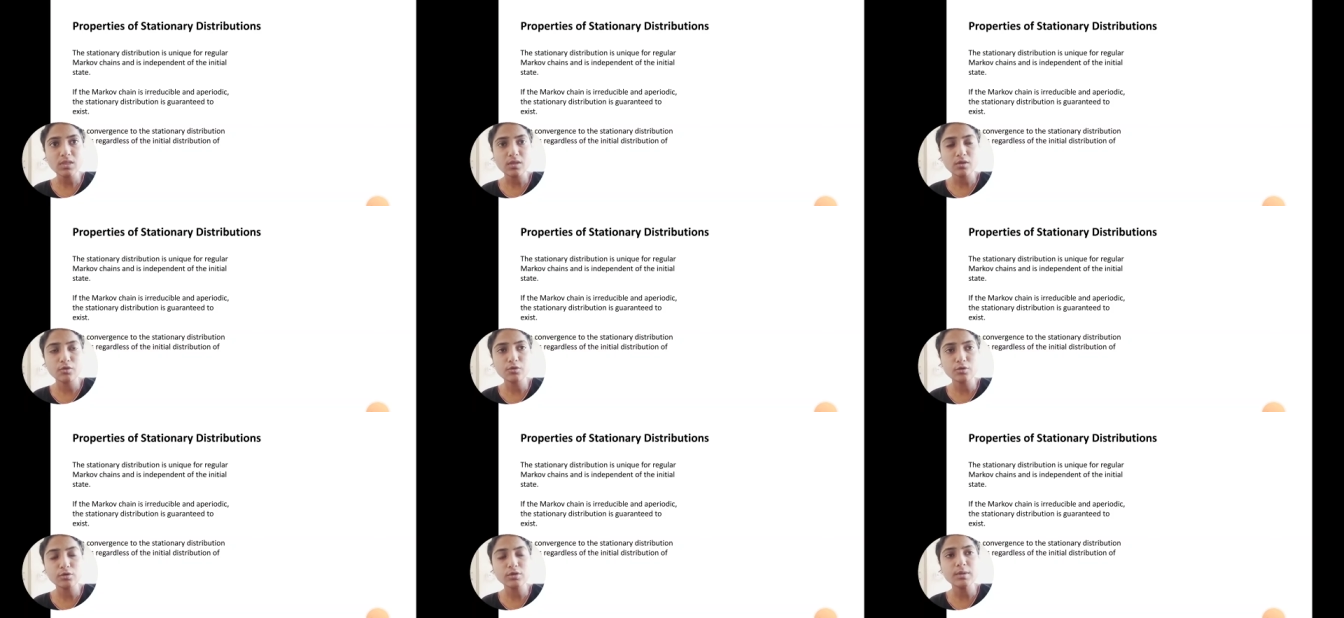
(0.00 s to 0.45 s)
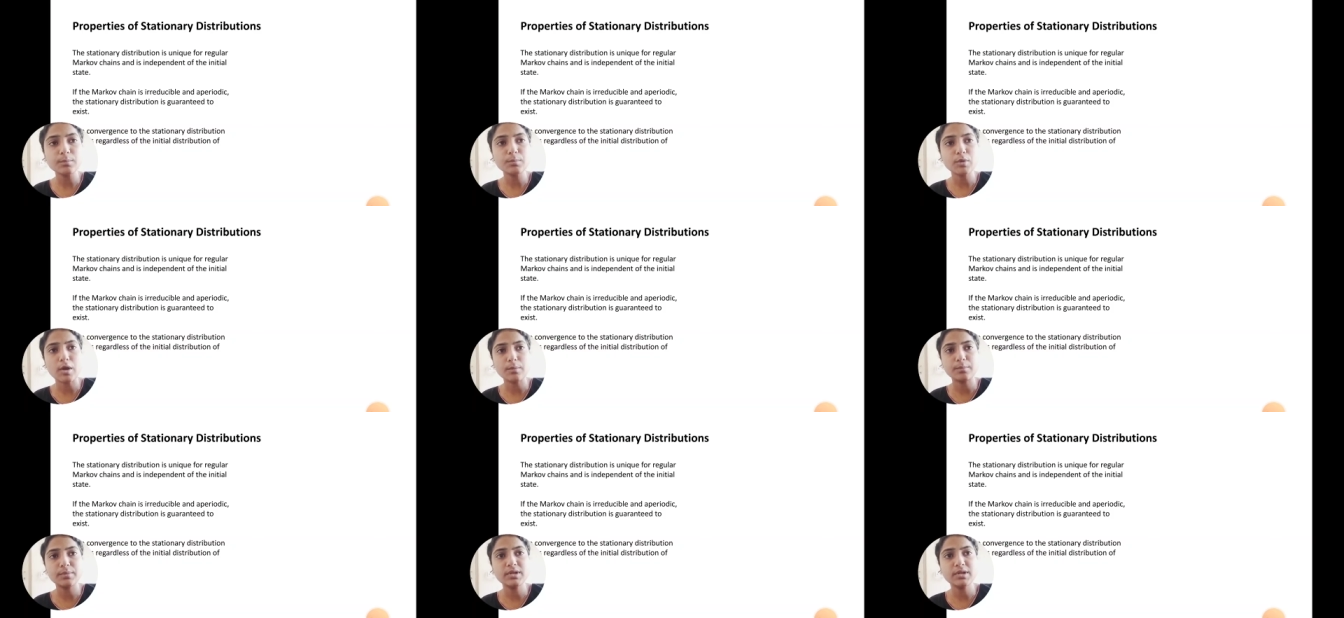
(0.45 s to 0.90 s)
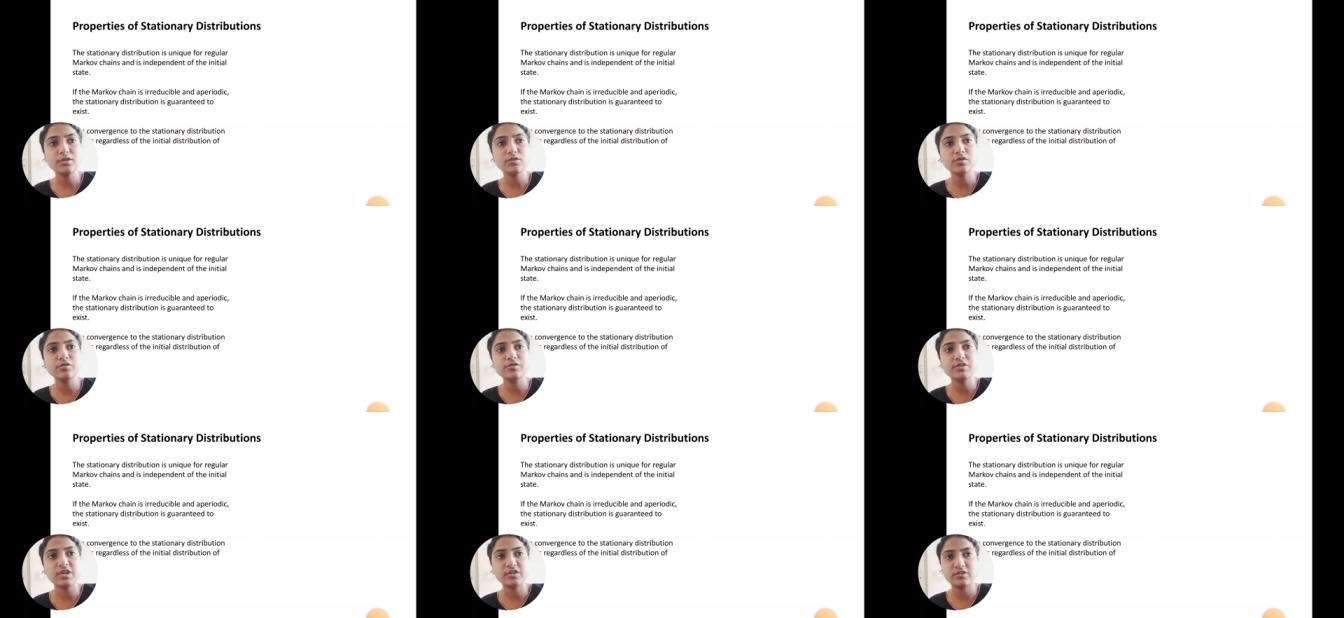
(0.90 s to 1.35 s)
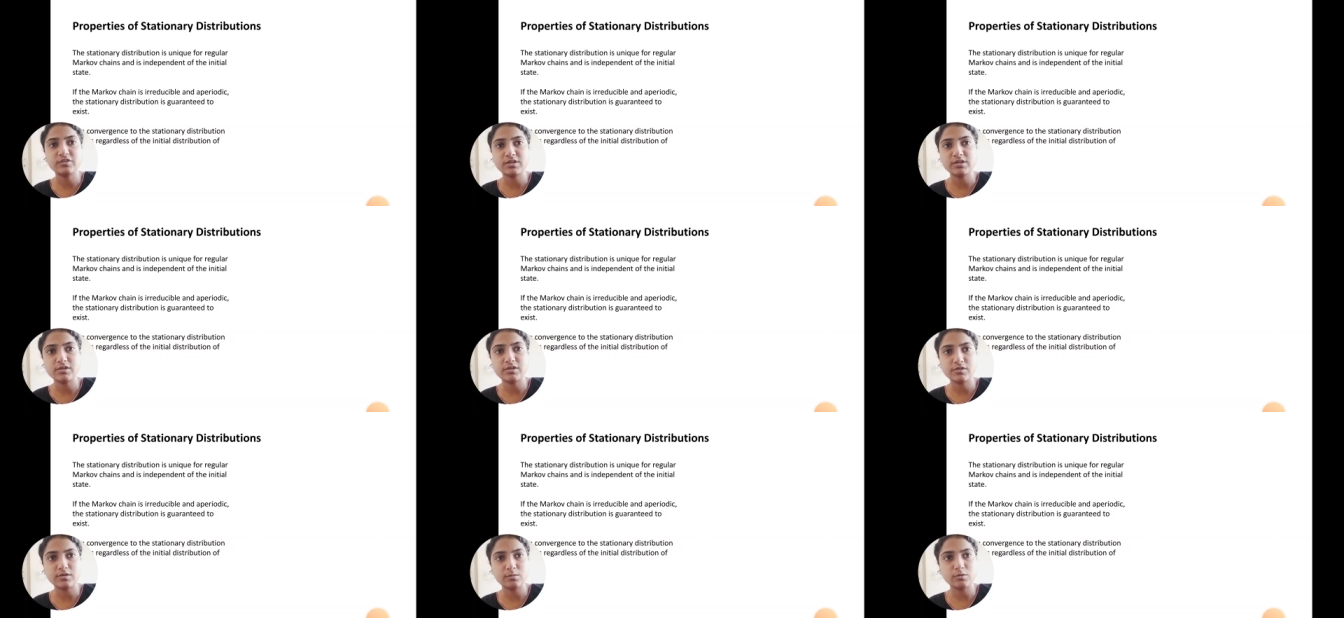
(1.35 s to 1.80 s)
So the properties of stationary
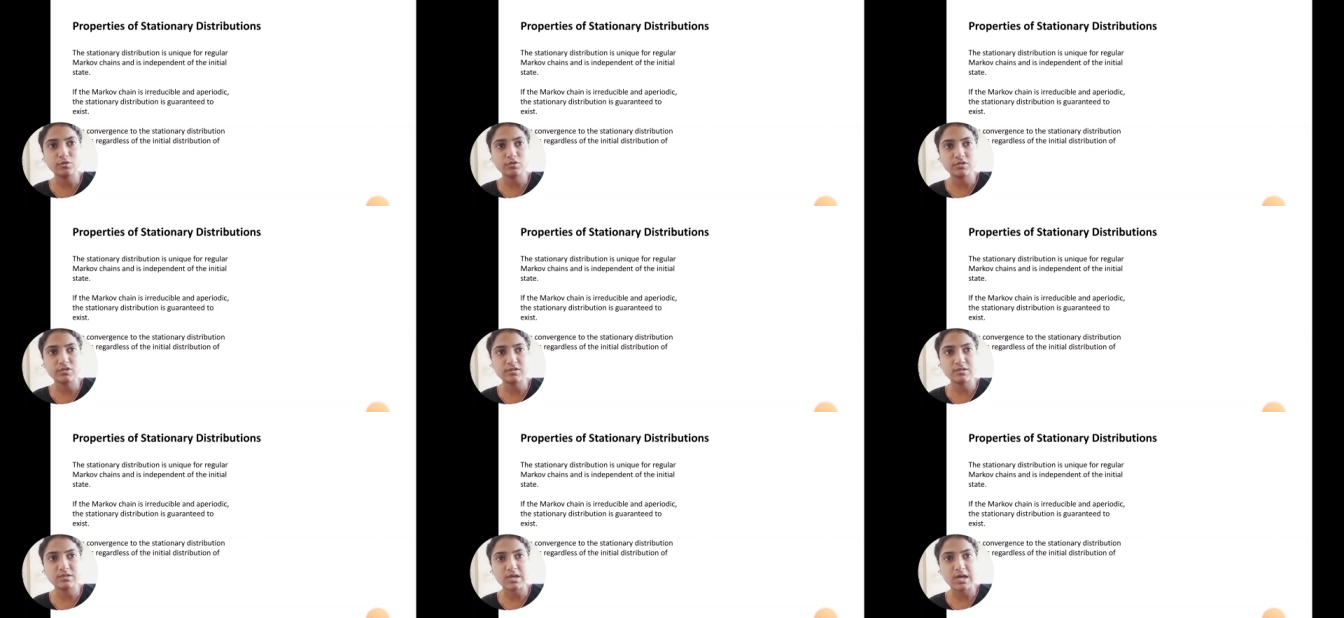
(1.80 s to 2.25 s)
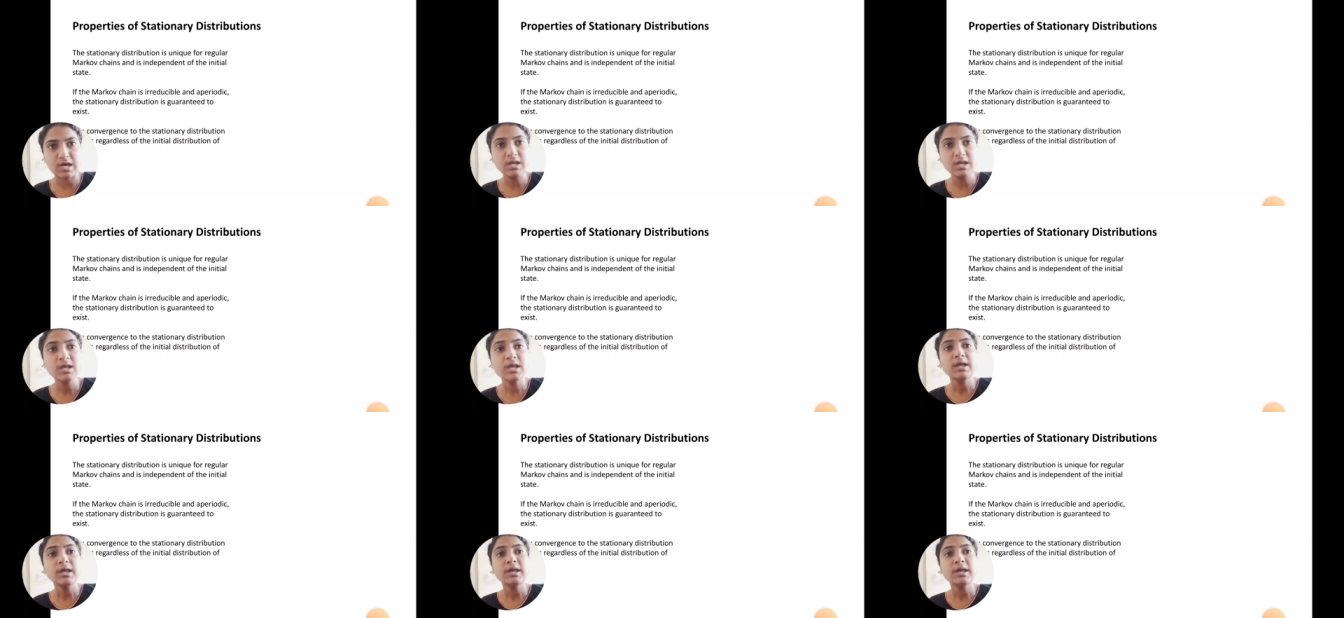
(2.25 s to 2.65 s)
distributions are